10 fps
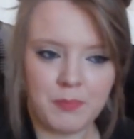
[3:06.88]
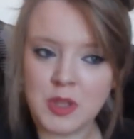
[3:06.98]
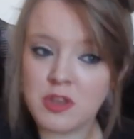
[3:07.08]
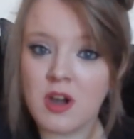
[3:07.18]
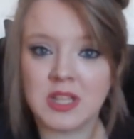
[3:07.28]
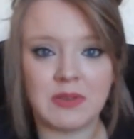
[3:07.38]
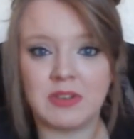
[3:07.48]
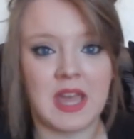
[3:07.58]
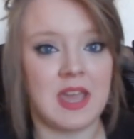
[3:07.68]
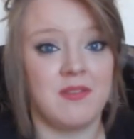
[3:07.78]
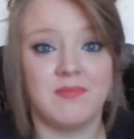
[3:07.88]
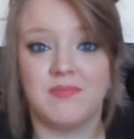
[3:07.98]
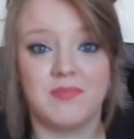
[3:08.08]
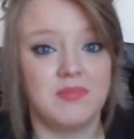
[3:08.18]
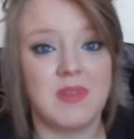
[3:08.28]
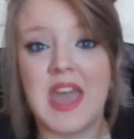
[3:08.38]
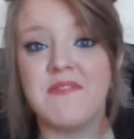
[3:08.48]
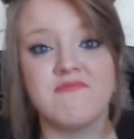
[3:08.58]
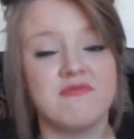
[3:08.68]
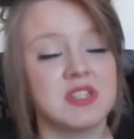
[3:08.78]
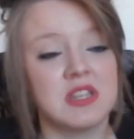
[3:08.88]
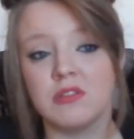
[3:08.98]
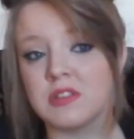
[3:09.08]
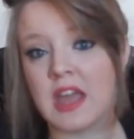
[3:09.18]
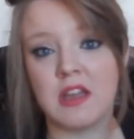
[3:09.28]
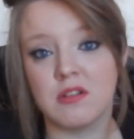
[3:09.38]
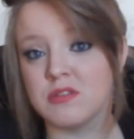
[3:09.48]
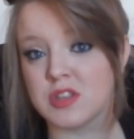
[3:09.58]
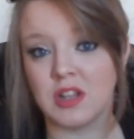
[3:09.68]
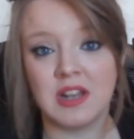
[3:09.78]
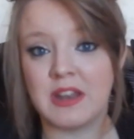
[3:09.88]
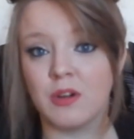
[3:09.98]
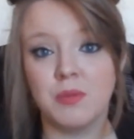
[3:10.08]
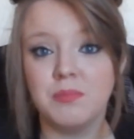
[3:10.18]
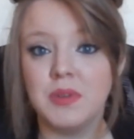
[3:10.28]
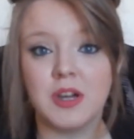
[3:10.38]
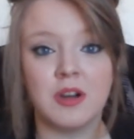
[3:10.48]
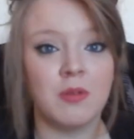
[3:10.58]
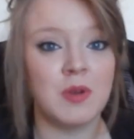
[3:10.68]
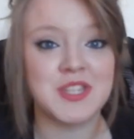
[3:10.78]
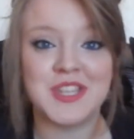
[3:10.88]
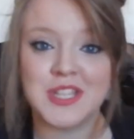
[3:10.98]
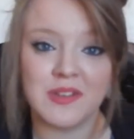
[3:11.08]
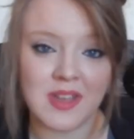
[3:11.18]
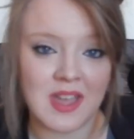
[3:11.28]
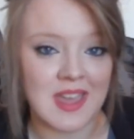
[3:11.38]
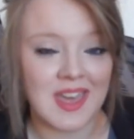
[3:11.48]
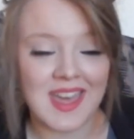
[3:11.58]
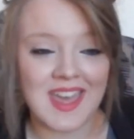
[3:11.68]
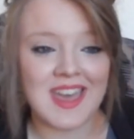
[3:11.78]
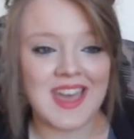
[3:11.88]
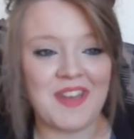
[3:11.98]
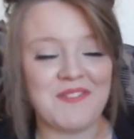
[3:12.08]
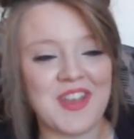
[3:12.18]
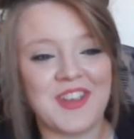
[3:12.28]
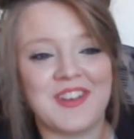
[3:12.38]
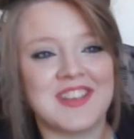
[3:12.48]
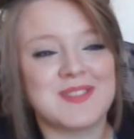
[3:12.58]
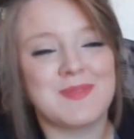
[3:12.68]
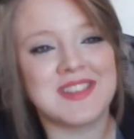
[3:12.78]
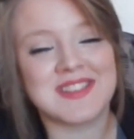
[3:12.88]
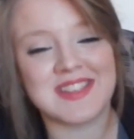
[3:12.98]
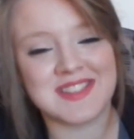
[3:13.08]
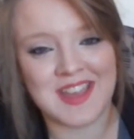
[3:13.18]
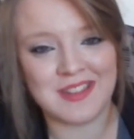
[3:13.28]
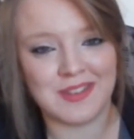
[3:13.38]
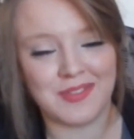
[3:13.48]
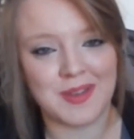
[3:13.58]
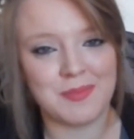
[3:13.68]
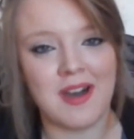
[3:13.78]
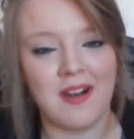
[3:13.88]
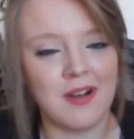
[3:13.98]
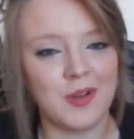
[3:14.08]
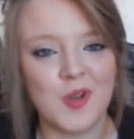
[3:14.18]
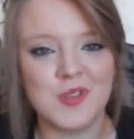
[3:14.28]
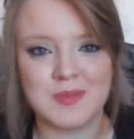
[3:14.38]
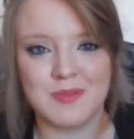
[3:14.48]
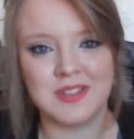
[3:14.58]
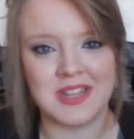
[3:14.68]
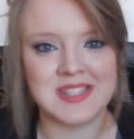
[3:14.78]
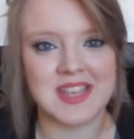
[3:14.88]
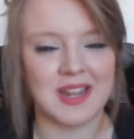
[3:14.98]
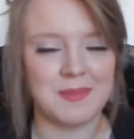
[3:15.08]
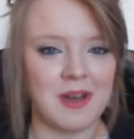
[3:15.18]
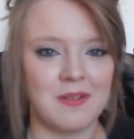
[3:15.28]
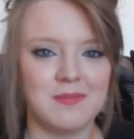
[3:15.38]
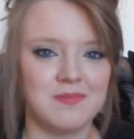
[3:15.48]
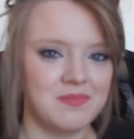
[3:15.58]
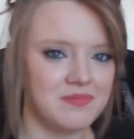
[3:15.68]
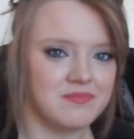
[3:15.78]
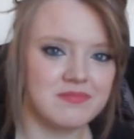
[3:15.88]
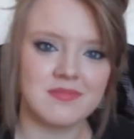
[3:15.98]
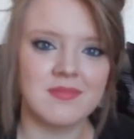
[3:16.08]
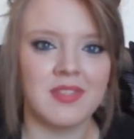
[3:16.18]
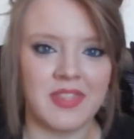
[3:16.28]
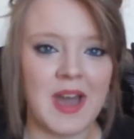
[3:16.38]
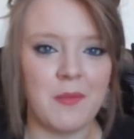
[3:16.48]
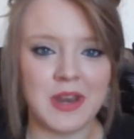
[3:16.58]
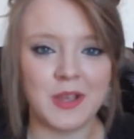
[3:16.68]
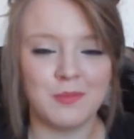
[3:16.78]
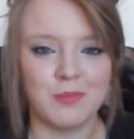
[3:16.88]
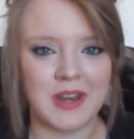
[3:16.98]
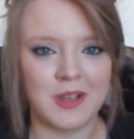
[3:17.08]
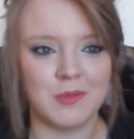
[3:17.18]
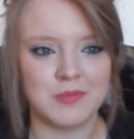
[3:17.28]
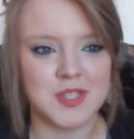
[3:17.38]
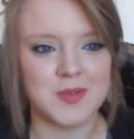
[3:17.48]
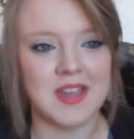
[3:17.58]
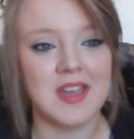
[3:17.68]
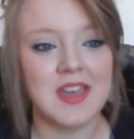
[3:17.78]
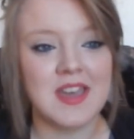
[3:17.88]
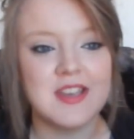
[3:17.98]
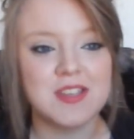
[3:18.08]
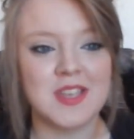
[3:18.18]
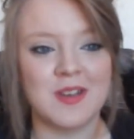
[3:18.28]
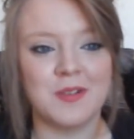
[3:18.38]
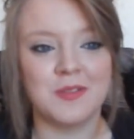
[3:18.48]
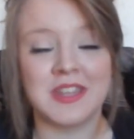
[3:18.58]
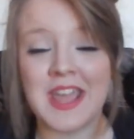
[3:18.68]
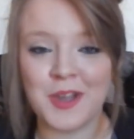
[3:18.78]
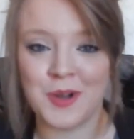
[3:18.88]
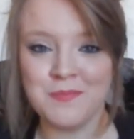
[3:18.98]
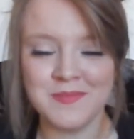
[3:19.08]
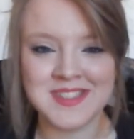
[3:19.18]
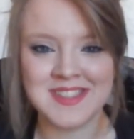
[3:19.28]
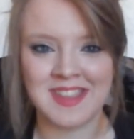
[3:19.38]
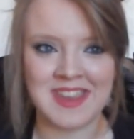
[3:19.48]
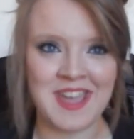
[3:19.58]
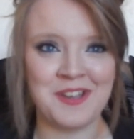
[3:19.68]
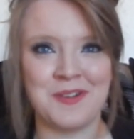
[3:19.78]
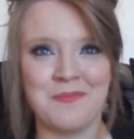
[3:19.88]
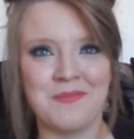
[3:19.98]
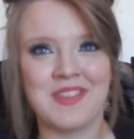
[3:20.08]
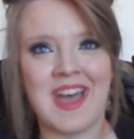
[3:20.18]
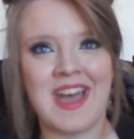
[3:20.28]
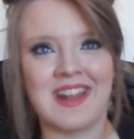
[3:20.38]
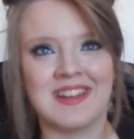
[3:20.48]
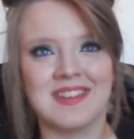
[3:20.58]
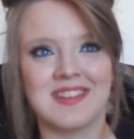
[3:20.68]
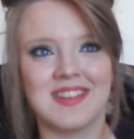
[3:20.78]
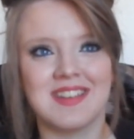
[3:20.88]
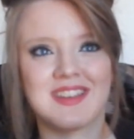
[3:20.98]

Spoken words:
We talked every single day until it led up. All wished each other a Merry Christmas, this, that and the other, but I'll go into more detail about that when it comes to it. So the day comes and